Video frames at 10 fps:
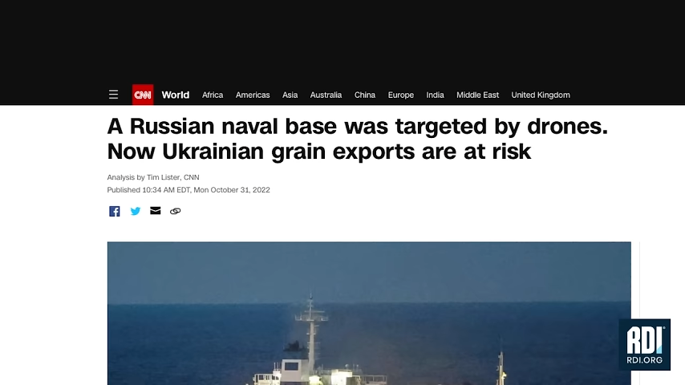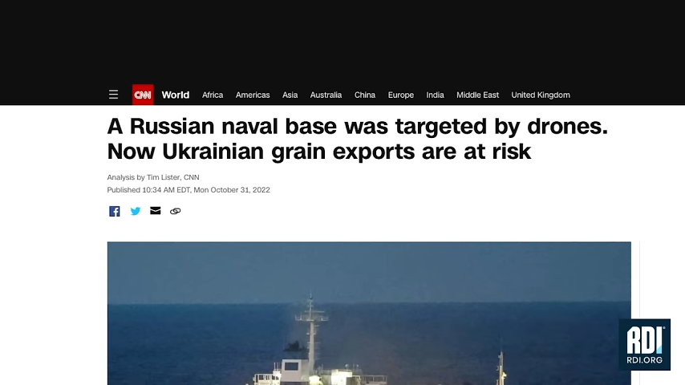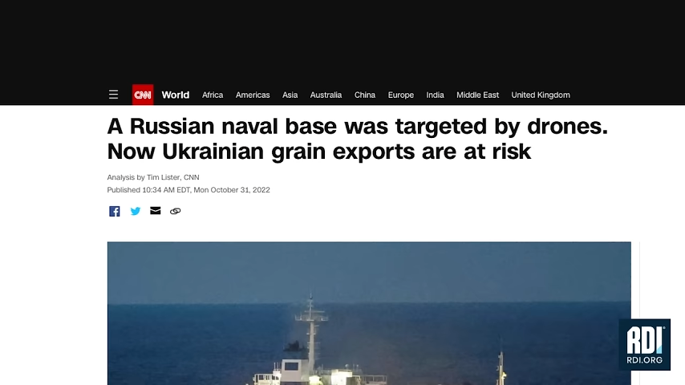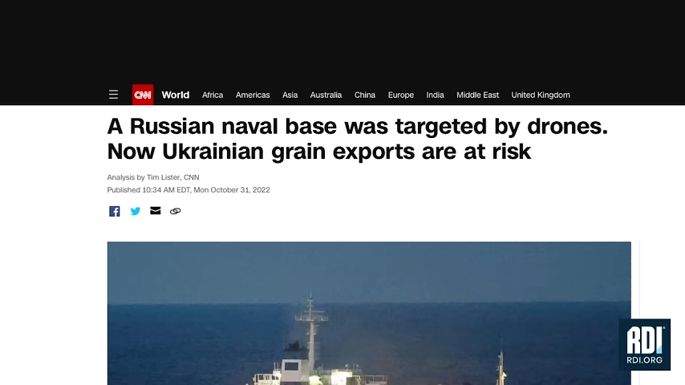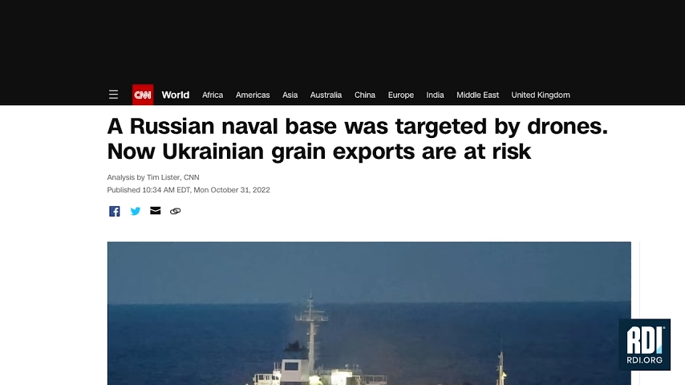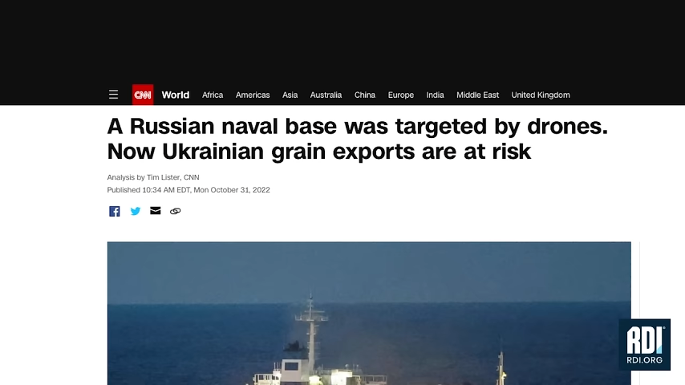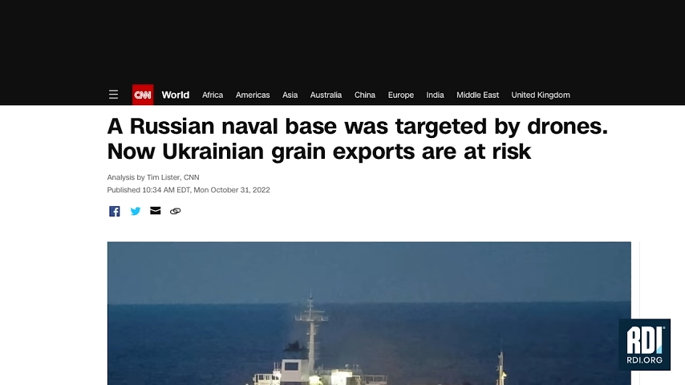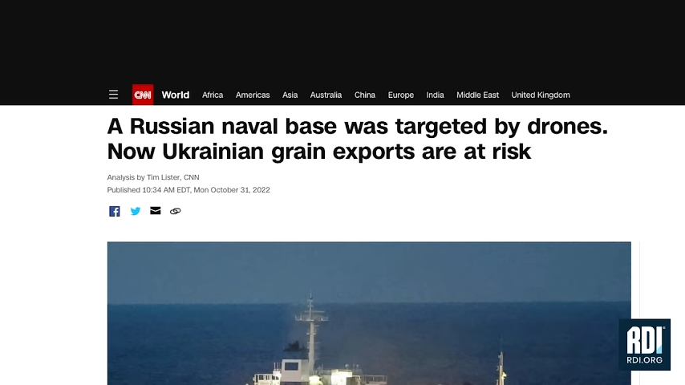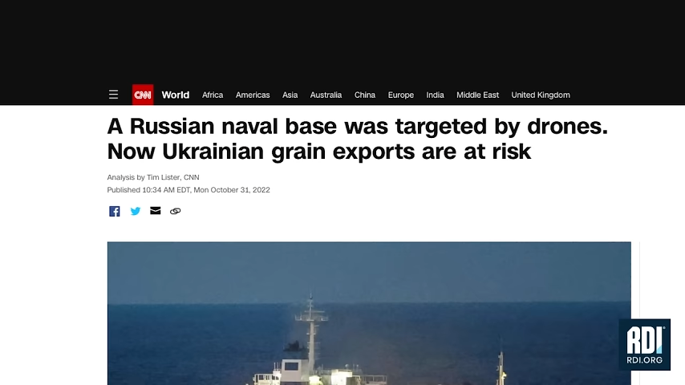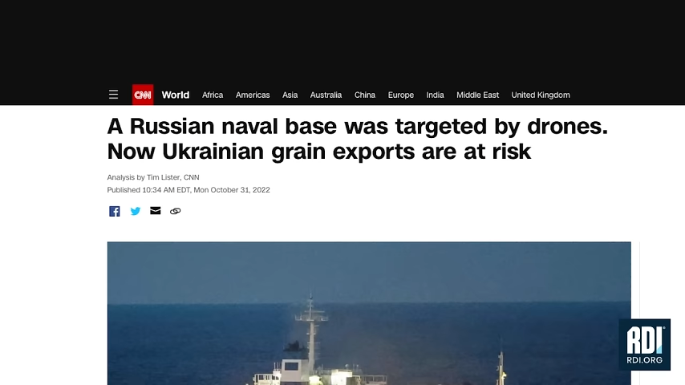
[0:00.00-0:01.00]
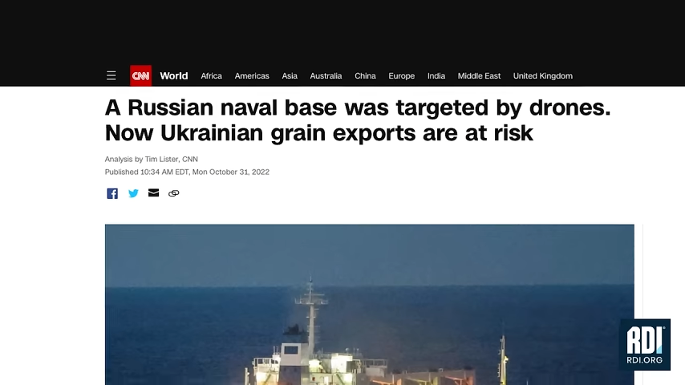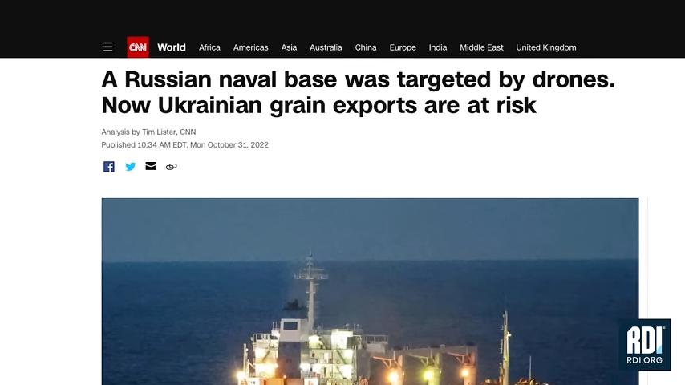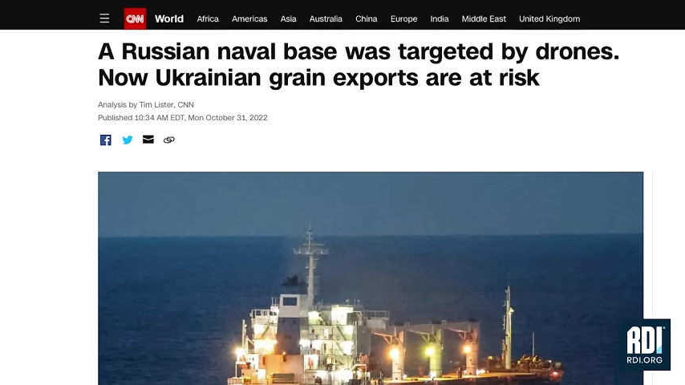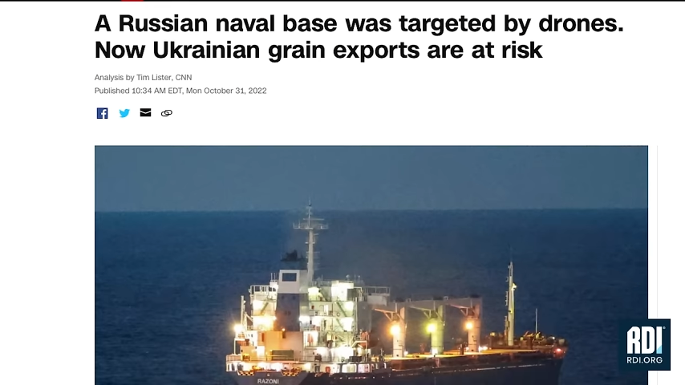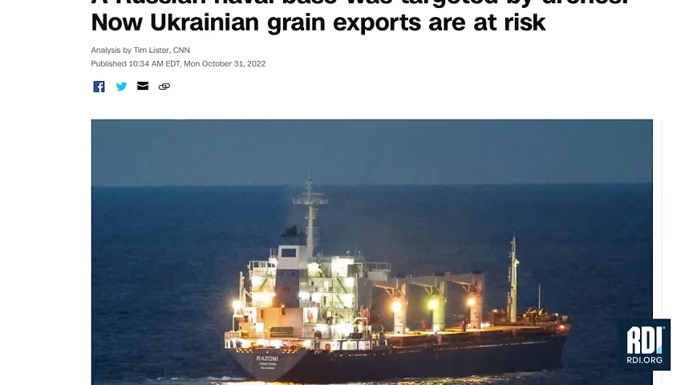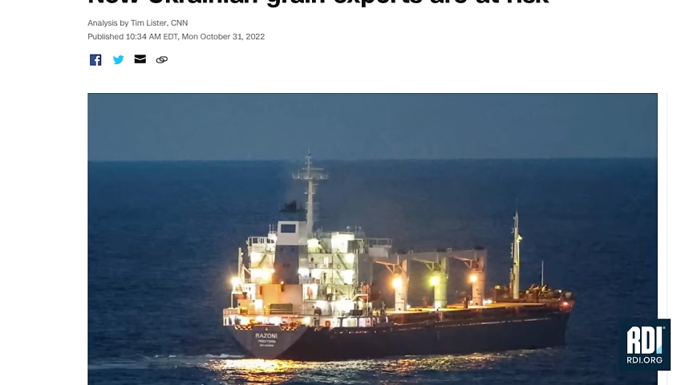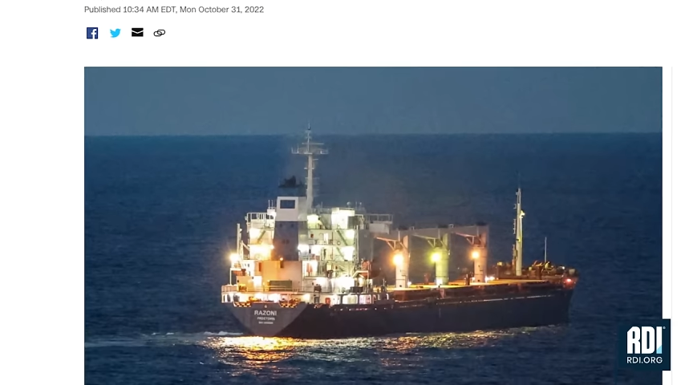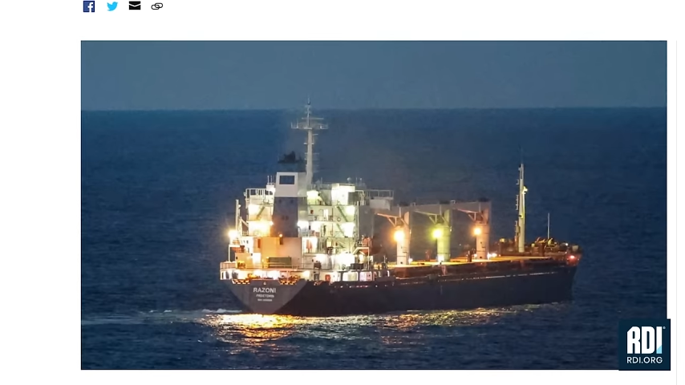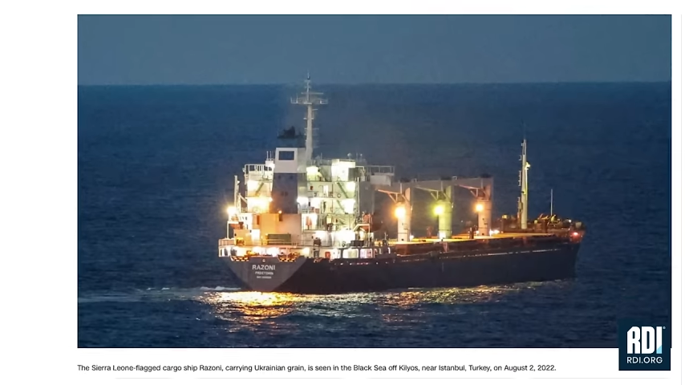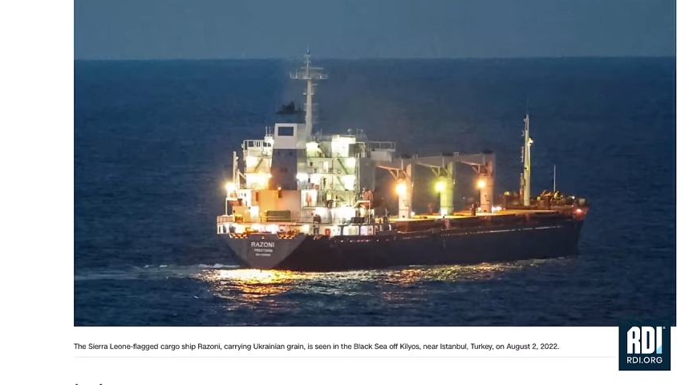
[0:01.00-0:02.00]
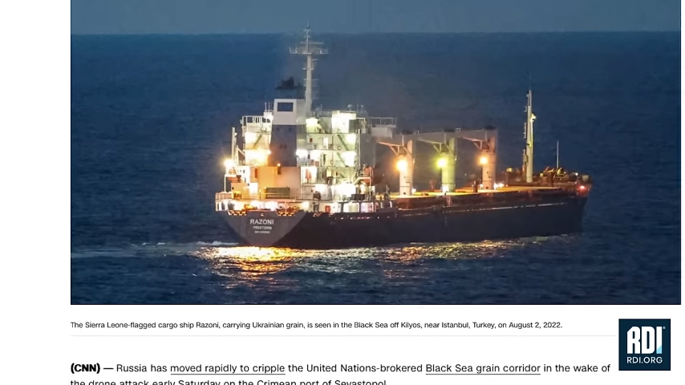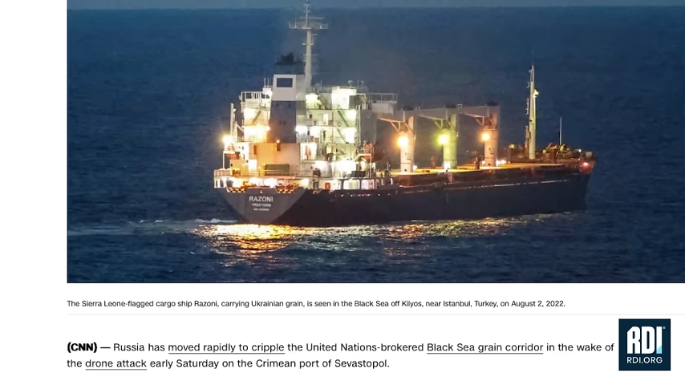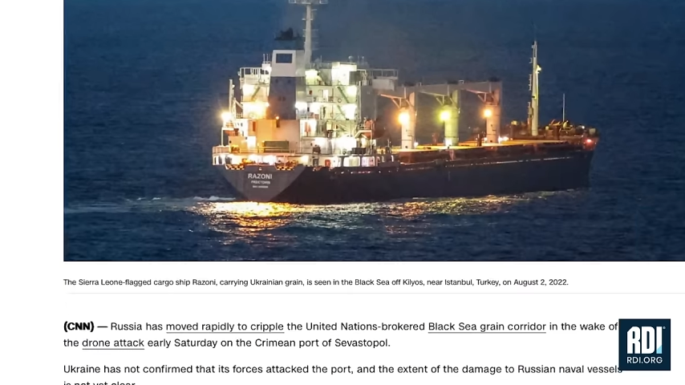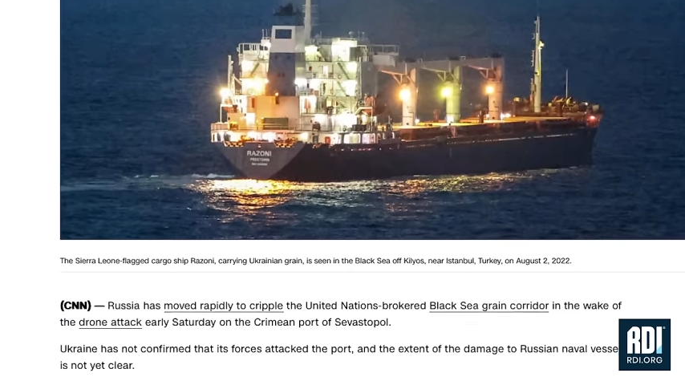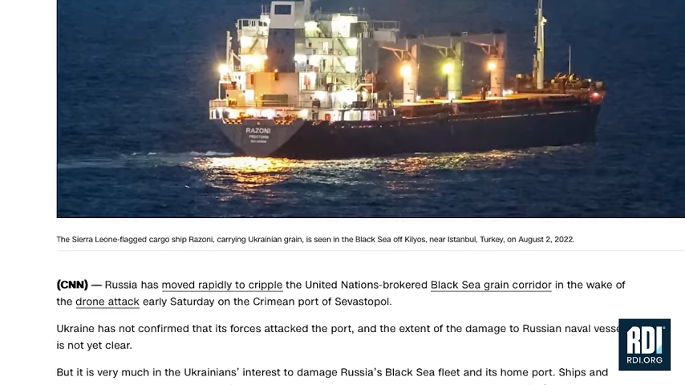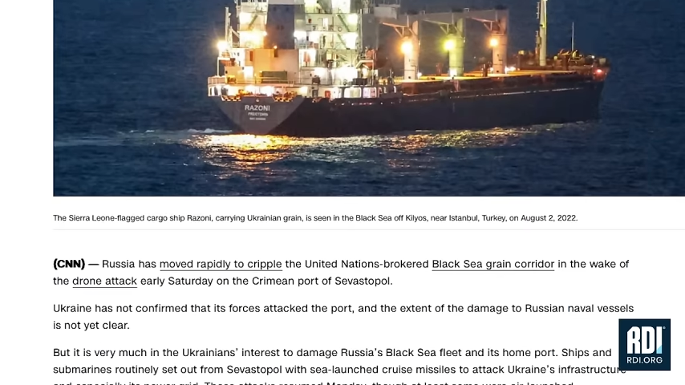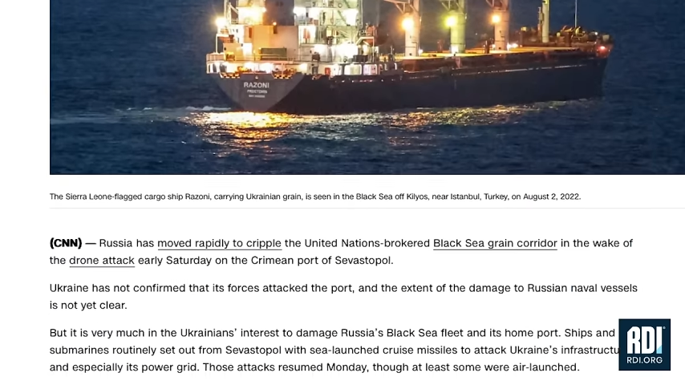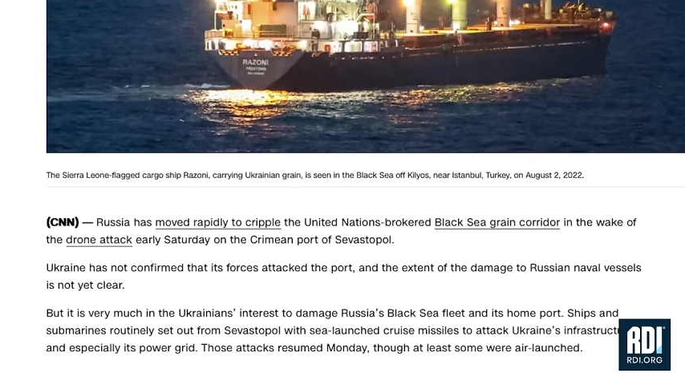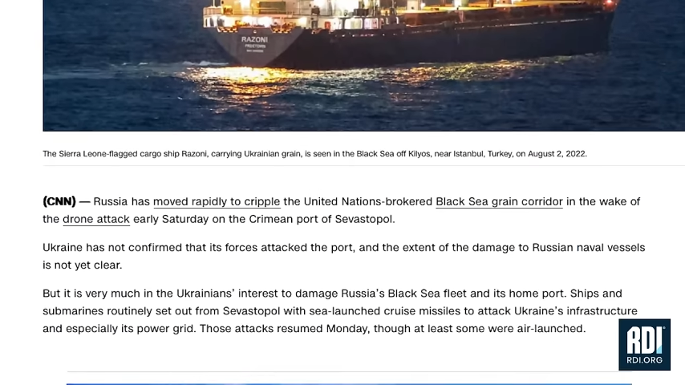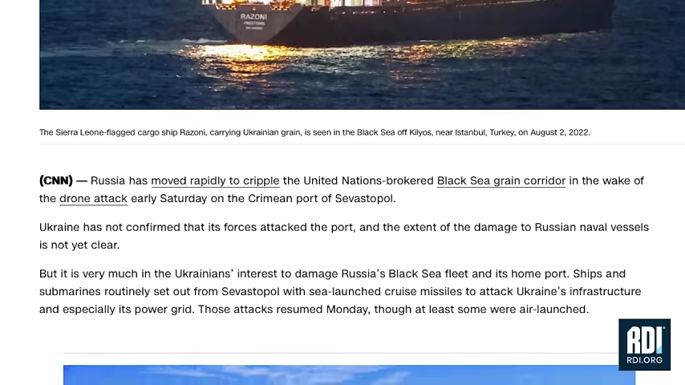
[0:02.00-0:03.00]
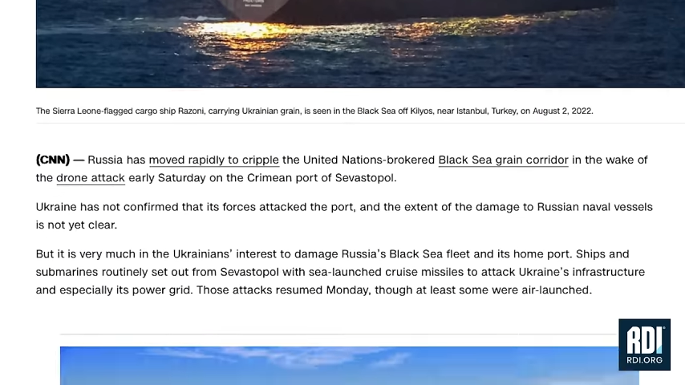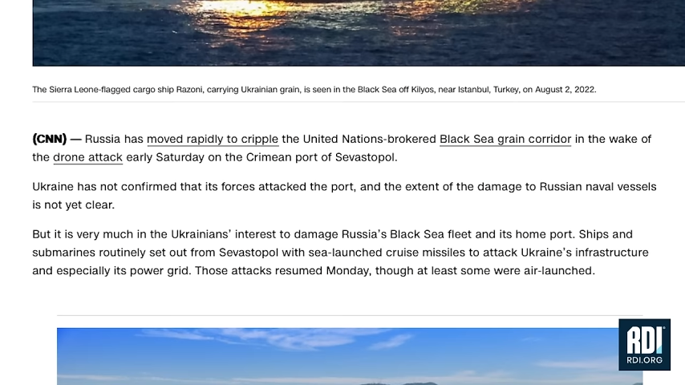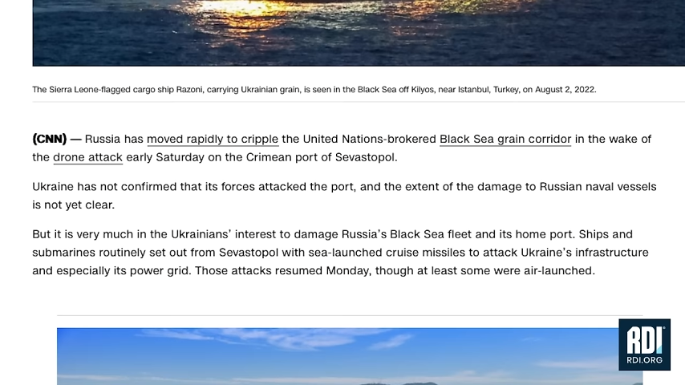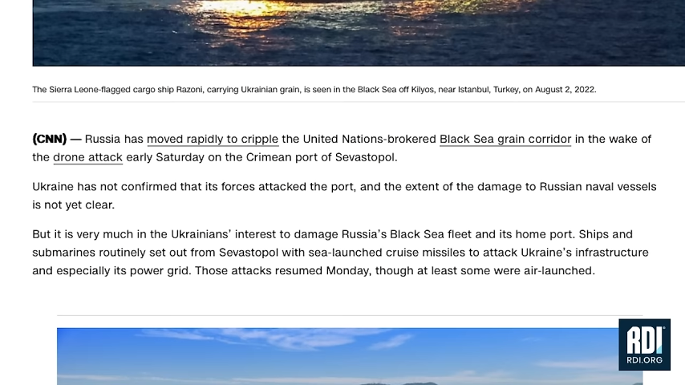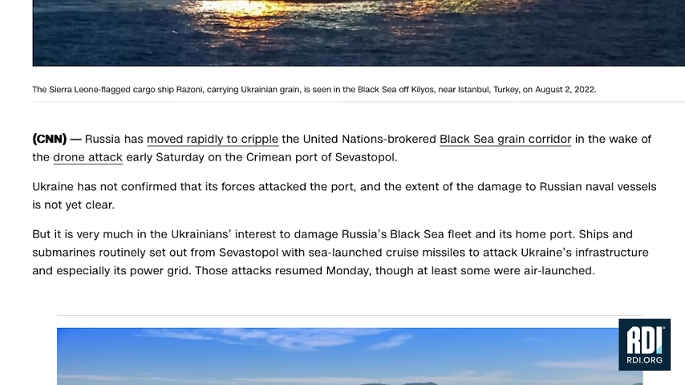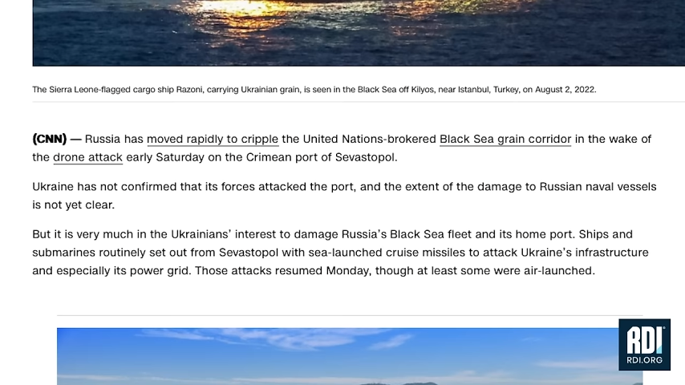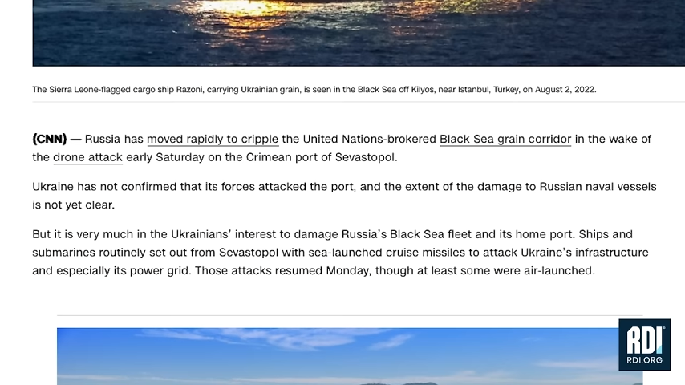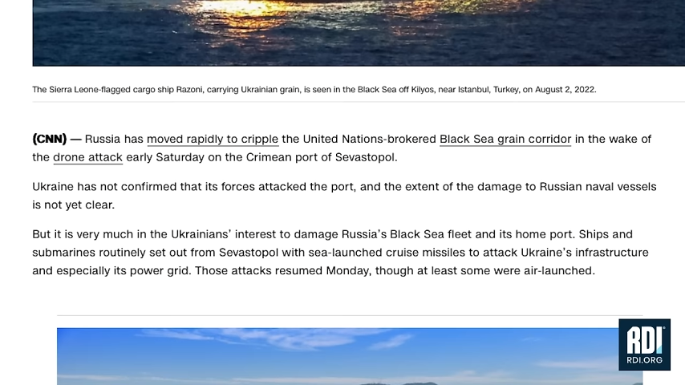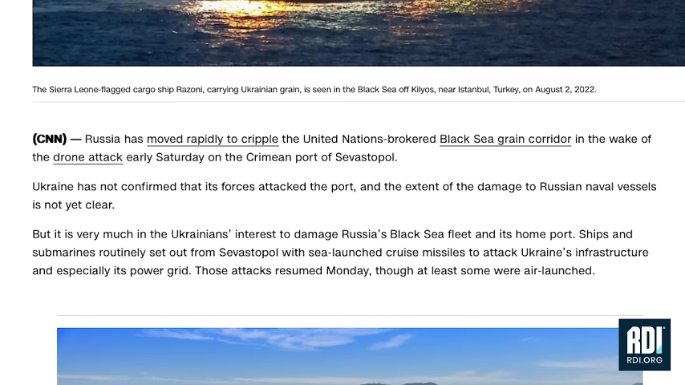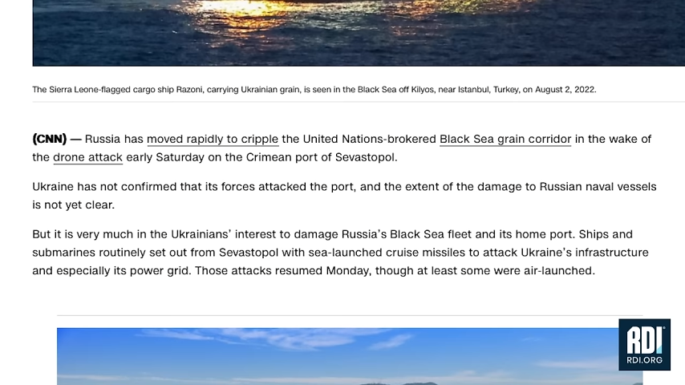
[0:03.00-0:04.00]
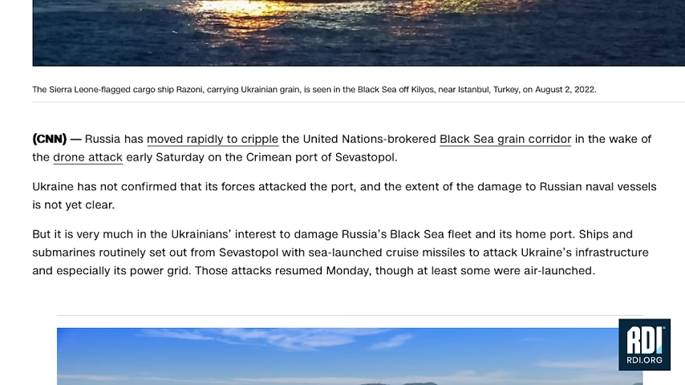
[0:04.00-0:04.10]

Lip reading: No face is visible, so there are no lips to read.